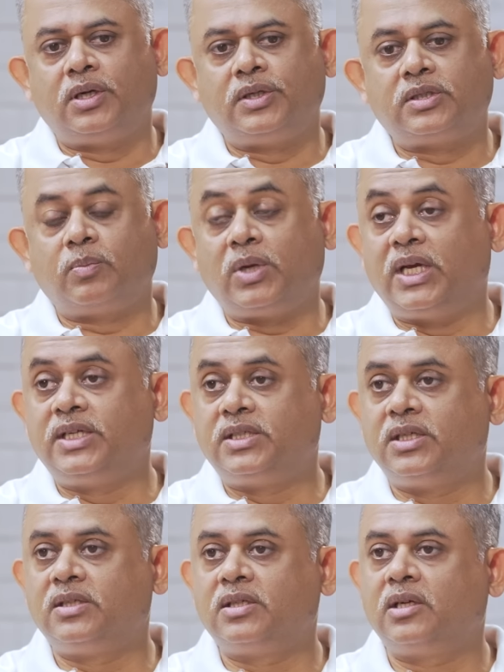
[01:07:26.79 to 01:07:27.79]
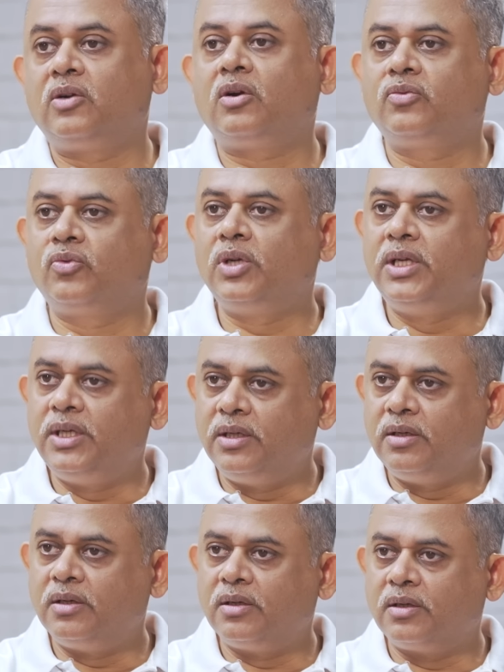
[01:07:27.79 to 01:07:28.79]
supply chains had not fully
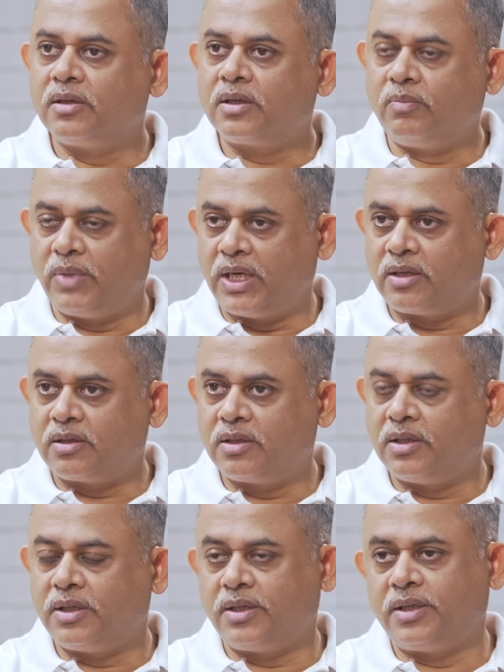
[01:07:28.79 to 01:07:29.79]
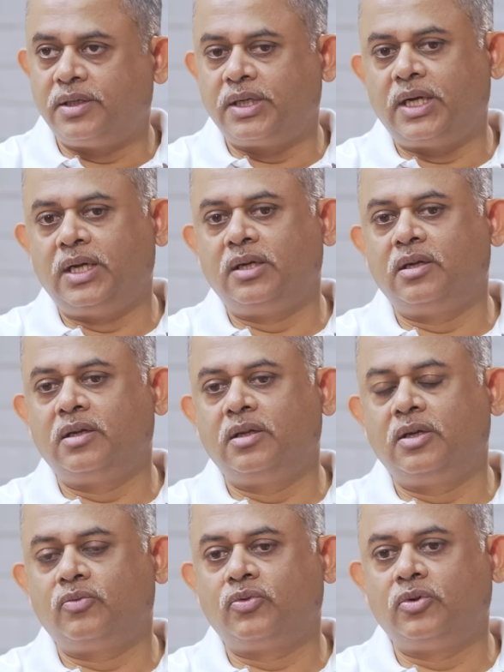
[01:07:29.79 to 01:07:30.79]
come back, and
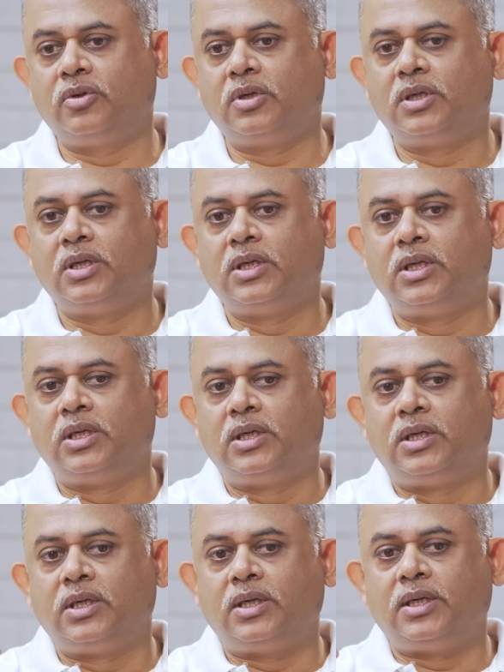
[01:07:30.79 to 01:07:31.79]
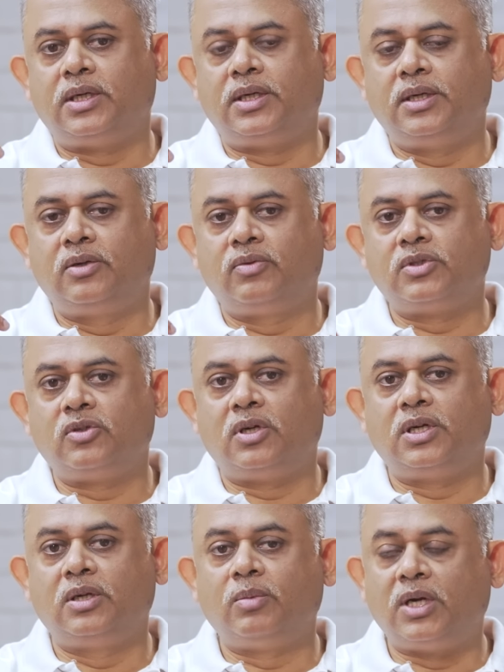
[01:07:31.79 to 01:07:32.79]
therefore it was not
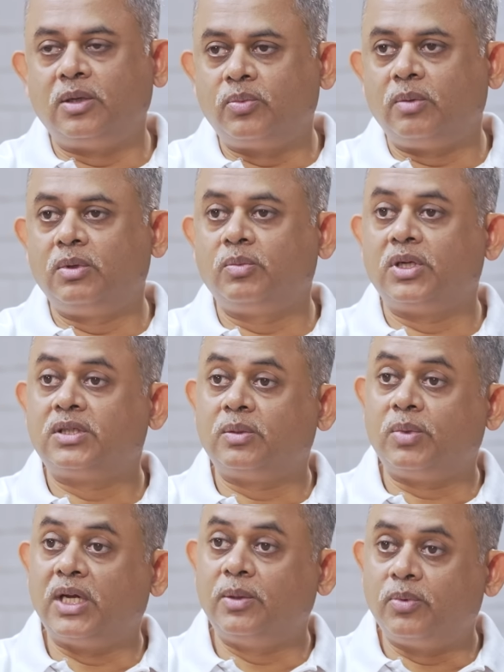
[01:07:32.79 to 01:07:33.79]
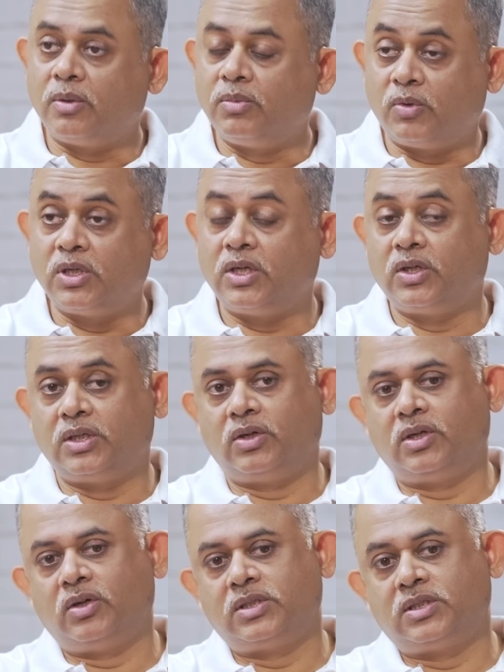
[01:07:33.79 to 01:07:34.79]
a demand problem but a supply problem,
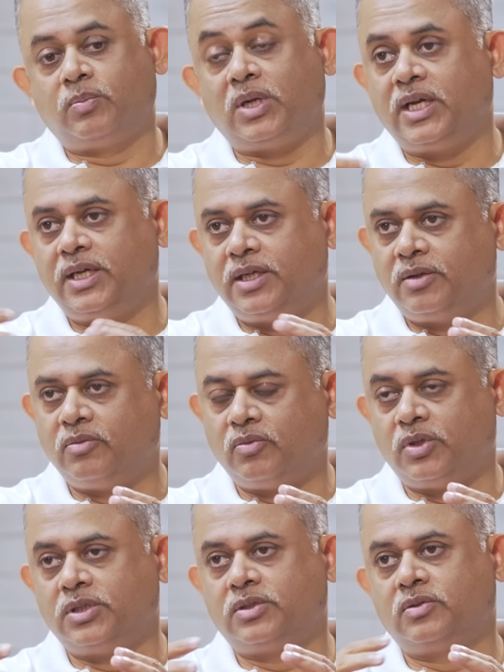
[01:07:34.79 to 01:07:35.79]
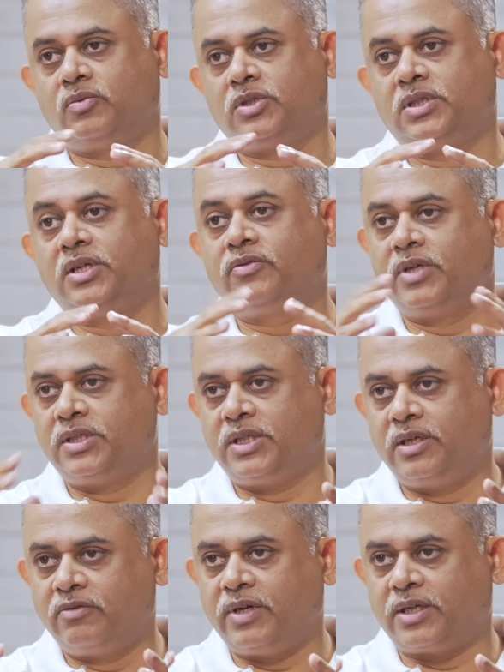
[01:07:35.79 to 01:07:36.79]
or supply was the
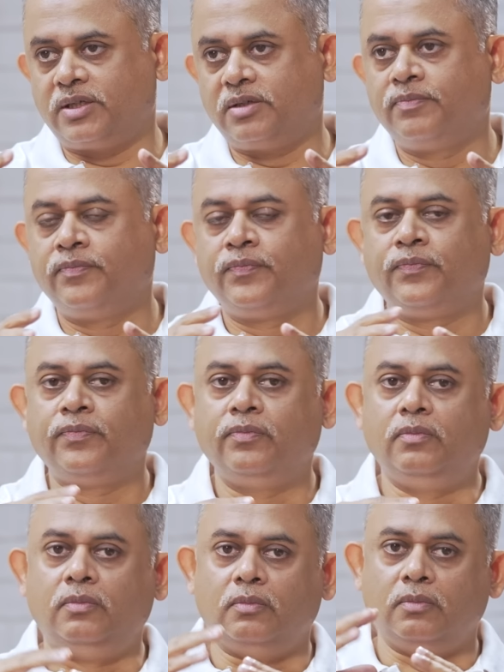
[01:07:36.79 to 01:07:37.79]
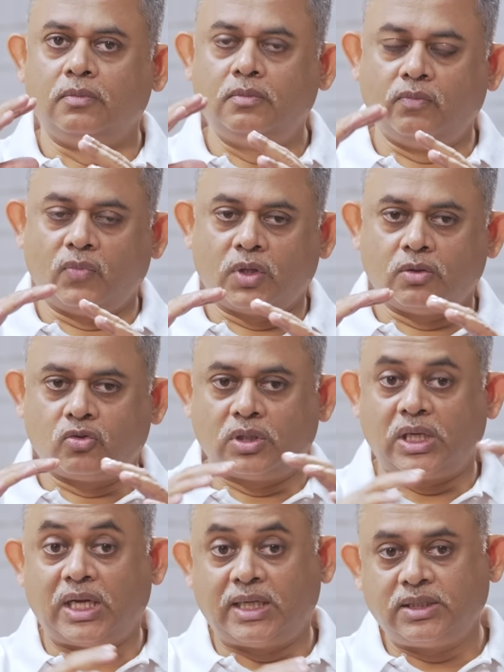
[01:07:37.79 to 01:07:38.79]
differentiating factor. So
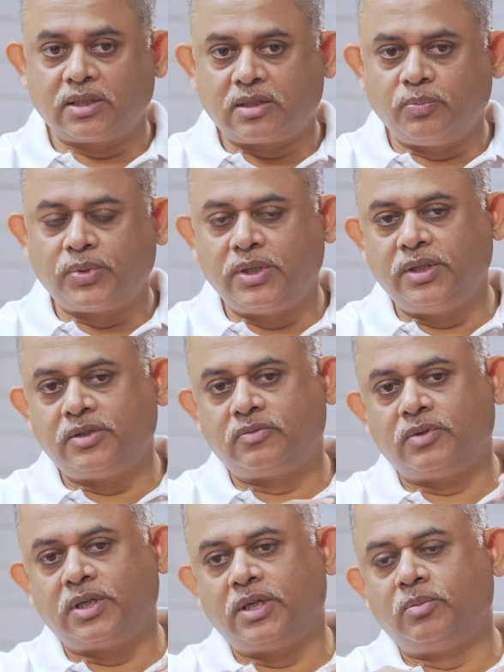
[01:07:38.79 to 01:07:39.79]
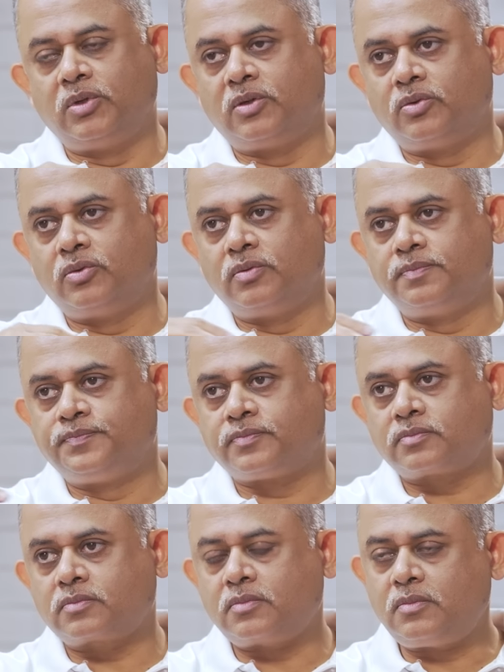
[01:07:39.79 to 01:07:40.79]
the larger companies were able to
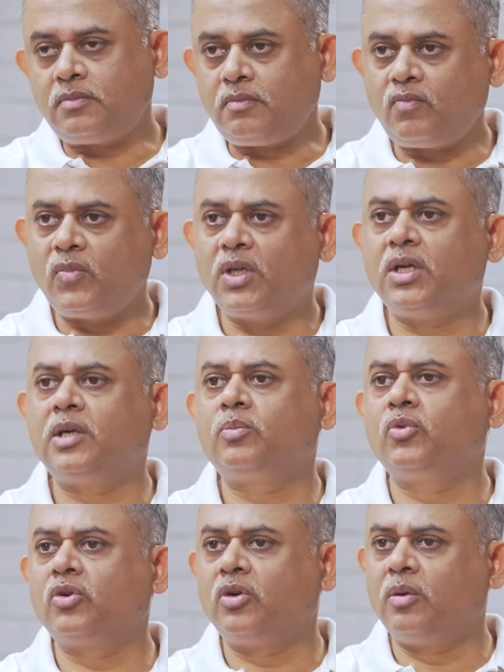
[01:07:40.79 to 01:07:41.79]
get more raw